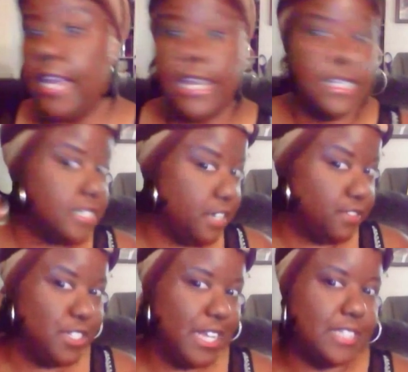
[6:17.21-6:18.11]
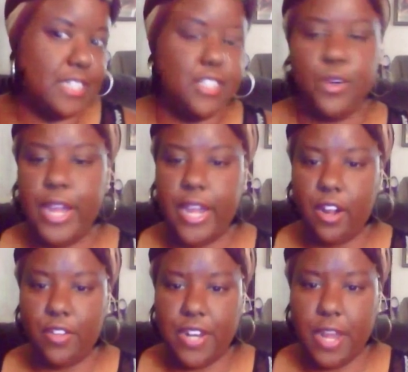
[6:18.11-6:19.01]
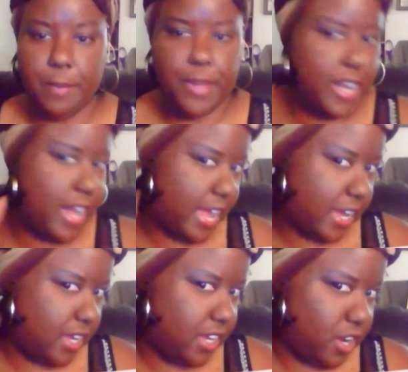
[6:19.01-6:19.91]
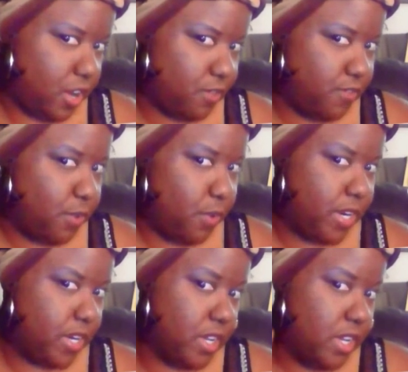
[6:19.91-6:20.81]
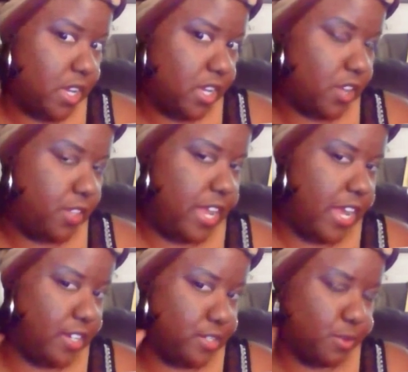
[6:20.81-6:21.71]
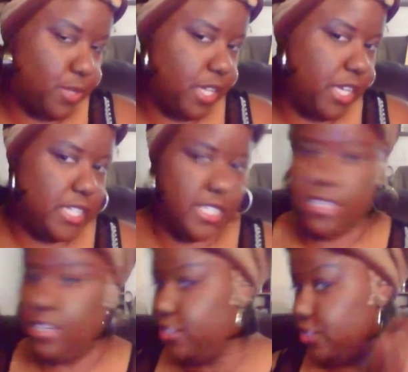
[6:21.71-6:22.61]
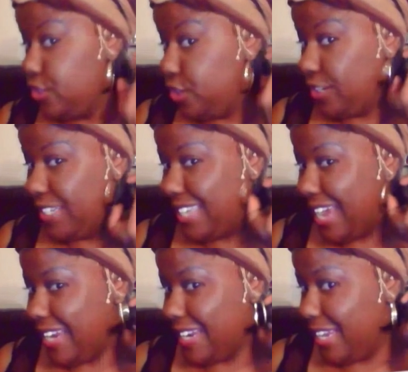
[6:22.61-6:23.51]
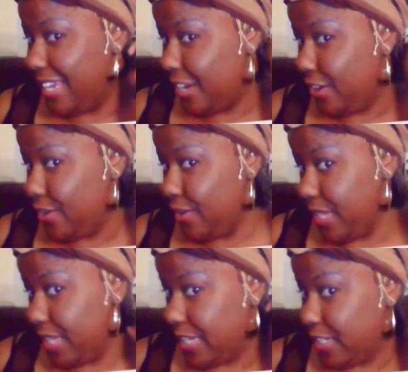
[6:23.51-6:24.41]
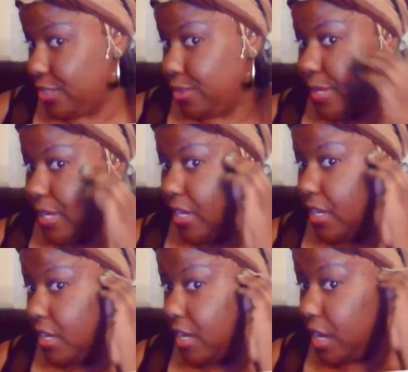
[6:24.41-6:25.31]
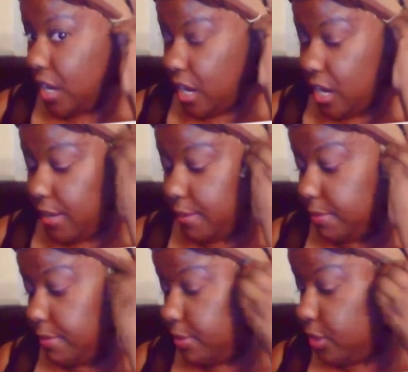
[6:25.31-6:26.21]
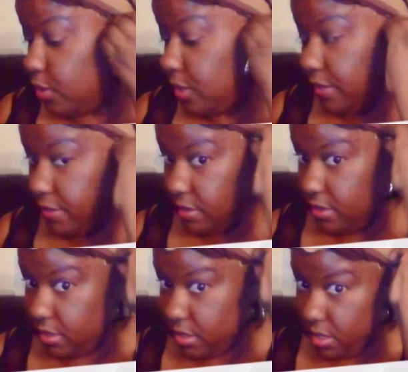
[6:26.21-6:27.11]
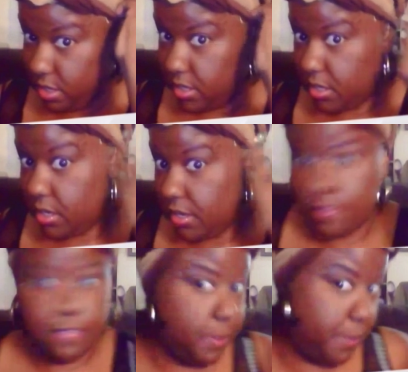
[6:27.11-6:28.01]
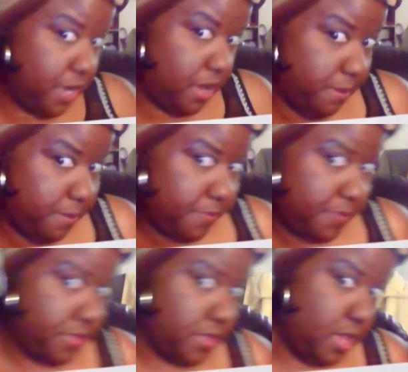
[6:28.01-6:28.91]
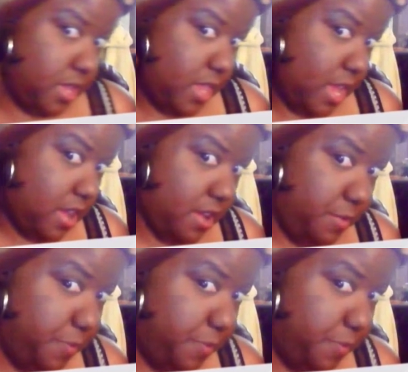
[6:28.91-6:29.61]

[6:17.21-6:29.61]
it just gives you like the little hair on the nape of your neck you know if you want to you know the hair is really easy there's you don't need to add any heat or do anything to it um, you can flip it up like that